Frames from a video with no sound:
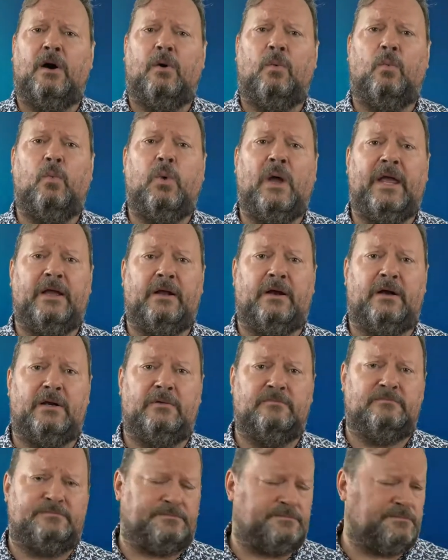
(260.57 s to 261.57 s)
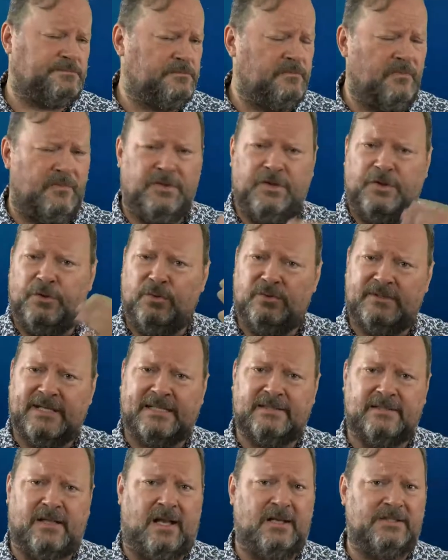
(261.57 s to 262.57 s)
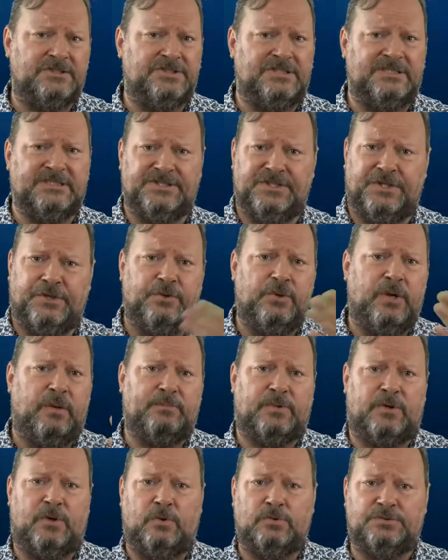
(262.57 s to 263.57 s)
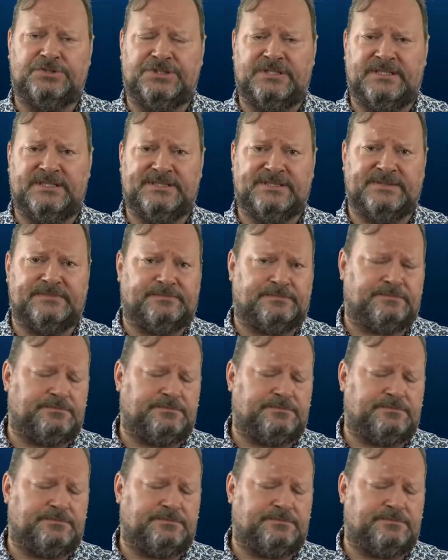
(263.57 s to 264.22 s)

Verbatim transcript: where new technologies, new approaches,